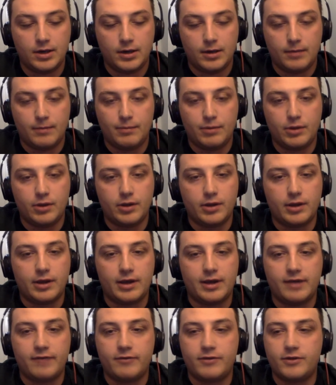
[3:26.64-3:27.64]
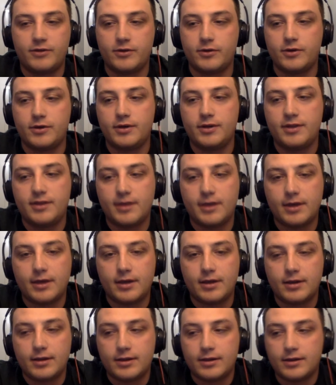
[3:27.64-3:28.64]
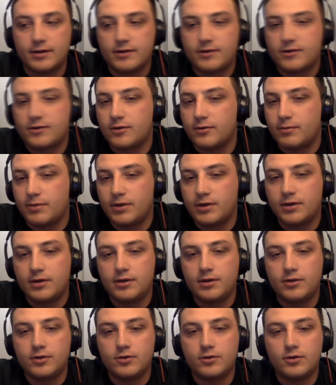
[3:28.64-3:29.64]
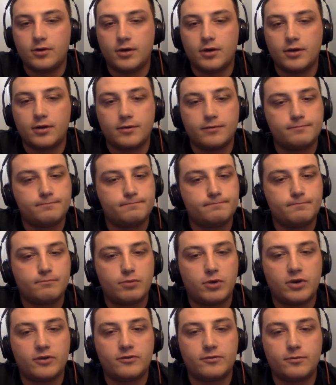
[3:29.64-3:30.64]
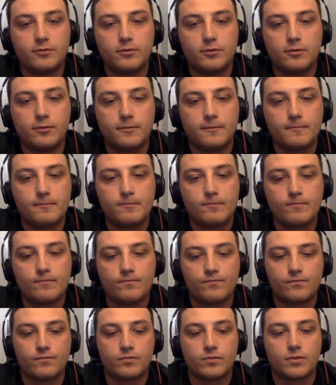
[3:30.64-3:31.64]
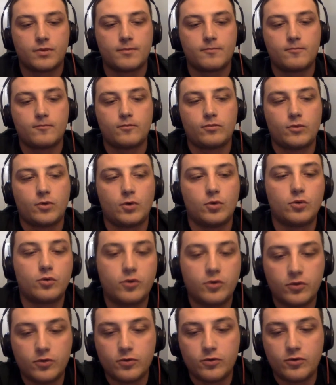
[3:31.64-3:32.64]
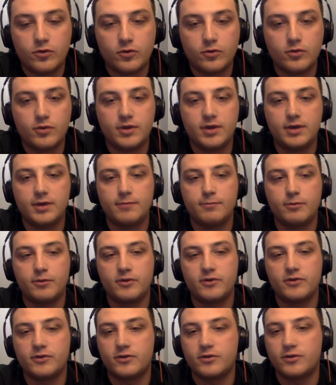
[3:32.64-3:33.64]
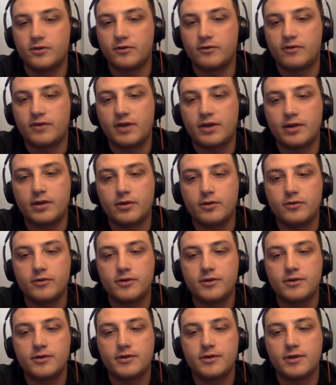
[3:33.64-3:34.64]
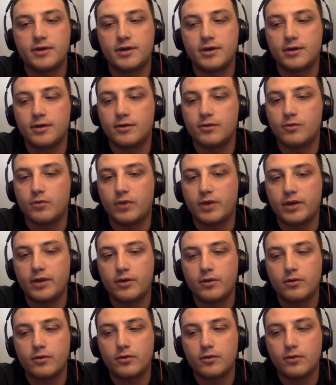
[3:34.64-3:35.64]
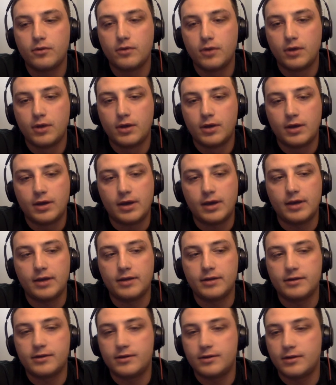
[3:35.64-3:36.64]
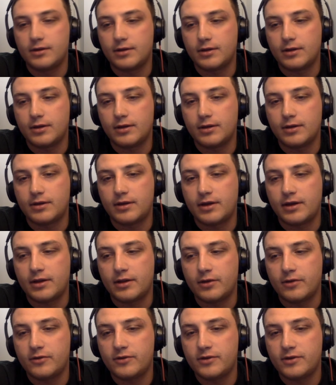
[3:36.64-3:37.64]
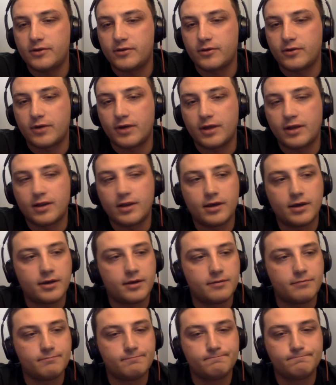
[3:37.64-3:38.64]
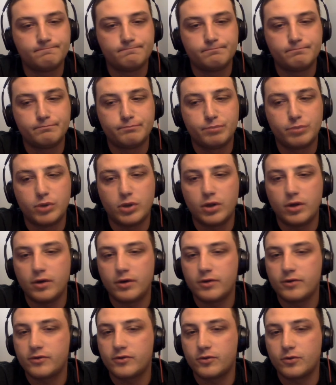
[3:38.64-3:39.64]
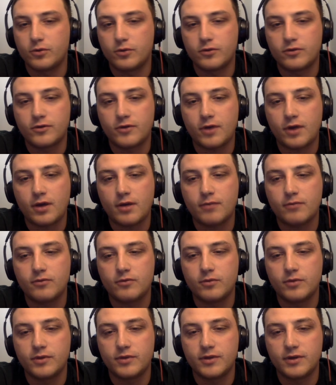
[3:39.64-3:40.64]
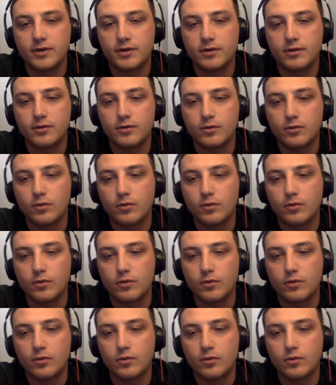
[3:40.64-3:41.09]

But I have a theory that this could be possible or due to the presence of tyloses in white oak. And tyloses are kind of like plugs or stops within